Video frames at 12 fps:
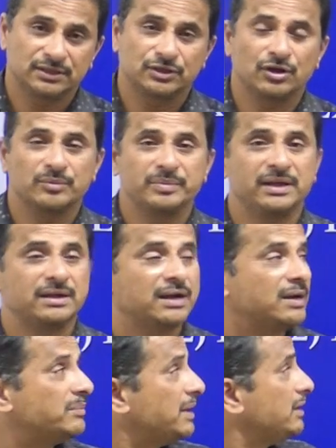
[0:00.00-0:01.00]
topic,
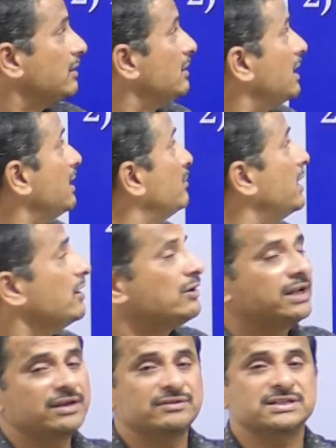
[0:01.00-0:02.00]
particularly
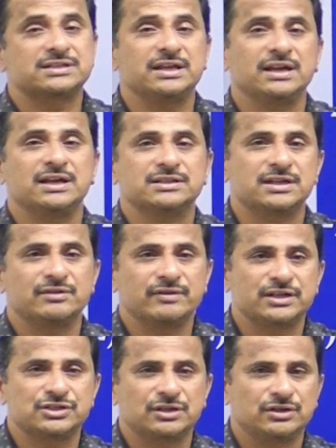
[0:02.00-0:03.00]
biodiversity
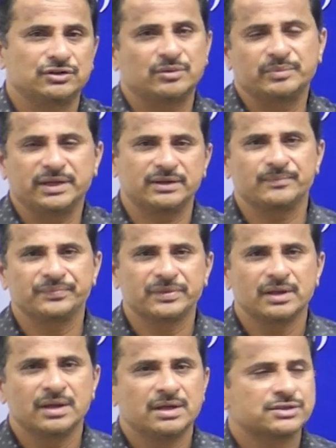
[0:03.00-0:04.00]
conservation topic.
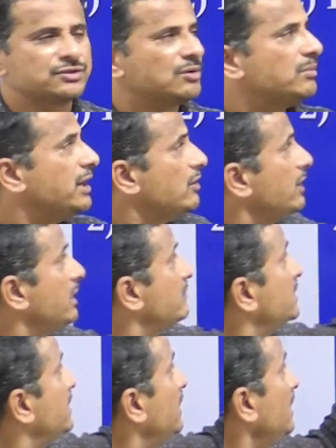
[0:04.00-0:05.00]
So
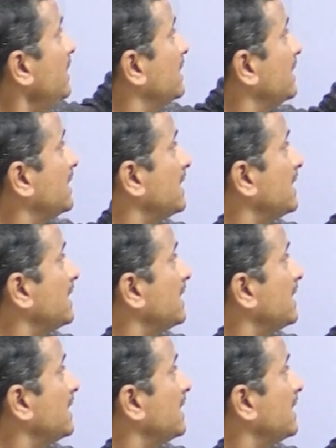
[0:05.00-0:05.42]
biodiversity